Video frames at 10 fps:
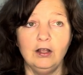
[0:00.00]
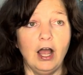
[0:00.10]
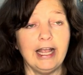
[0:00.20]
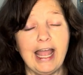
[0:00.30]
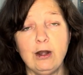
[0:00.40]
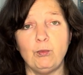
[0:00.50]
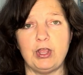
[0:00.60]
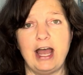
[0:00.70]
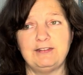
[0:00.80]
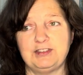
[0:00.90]
Again, when
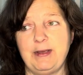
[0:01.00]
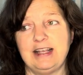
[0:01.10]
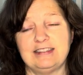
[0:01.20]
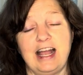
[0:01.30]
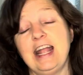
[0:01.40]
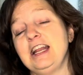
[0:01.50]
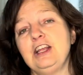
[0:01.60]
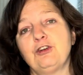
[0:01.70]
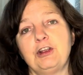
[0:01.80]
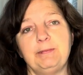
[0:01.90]
you have some anxiety
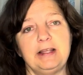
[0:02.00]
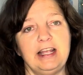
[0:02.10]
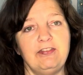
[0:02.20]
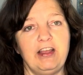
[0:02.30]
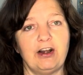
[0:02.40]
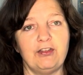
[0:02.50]
creeping in there